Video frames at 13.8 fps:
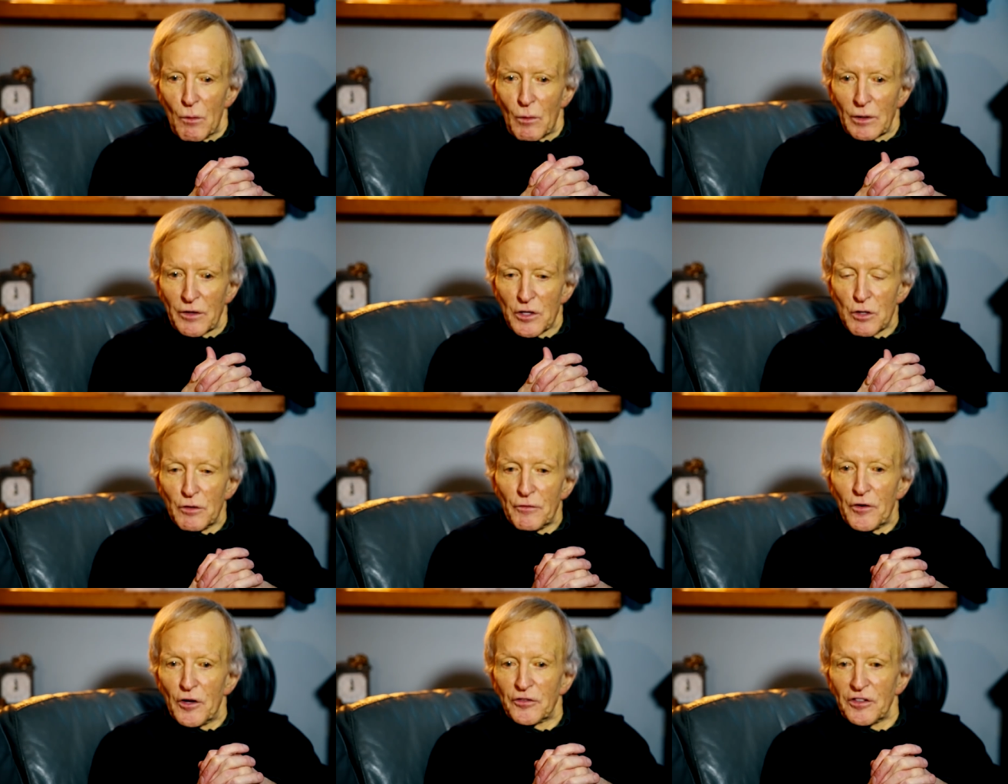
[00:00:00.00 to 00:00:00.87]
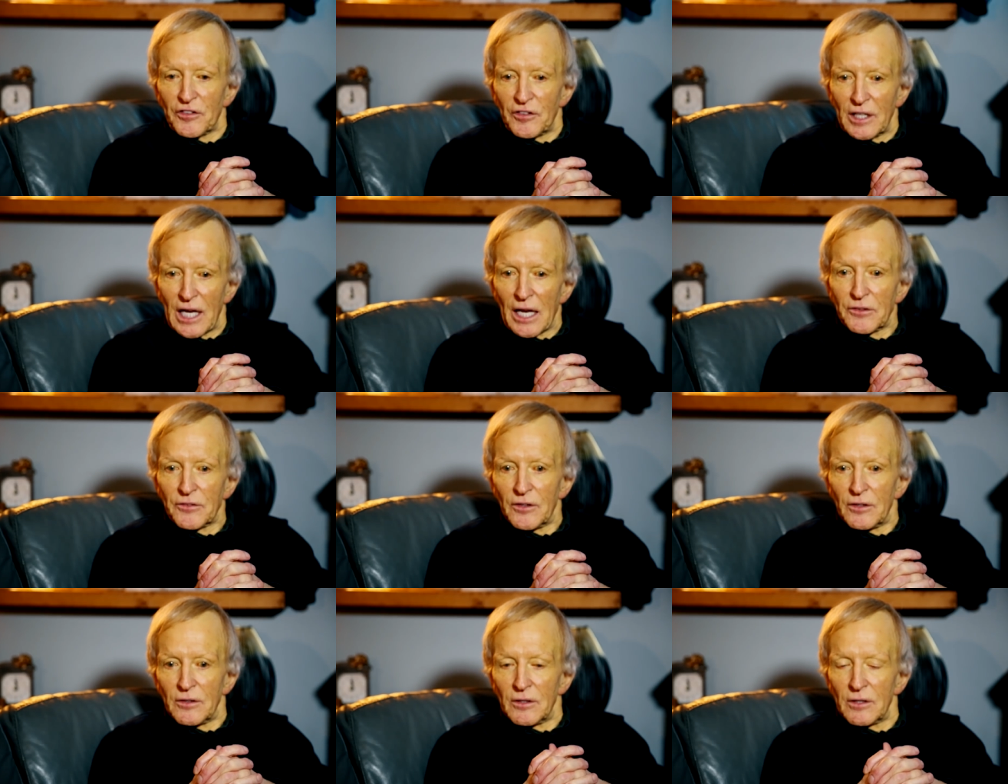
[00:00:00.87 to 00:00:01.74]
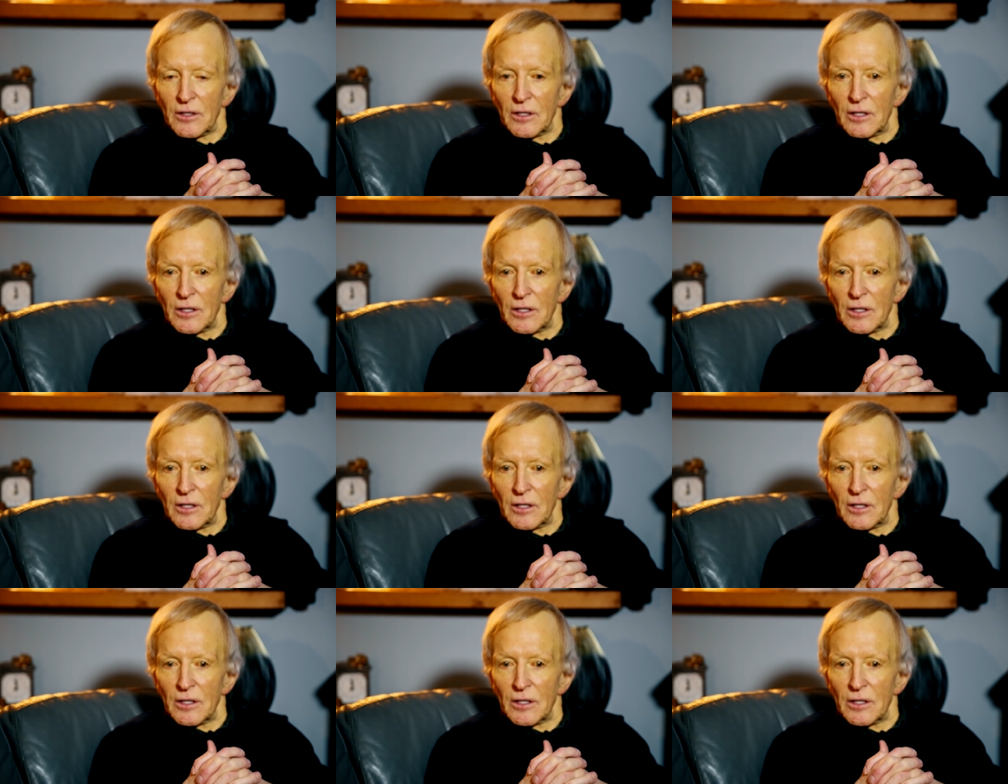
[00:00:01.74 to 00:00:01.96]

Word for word: one of the universities in London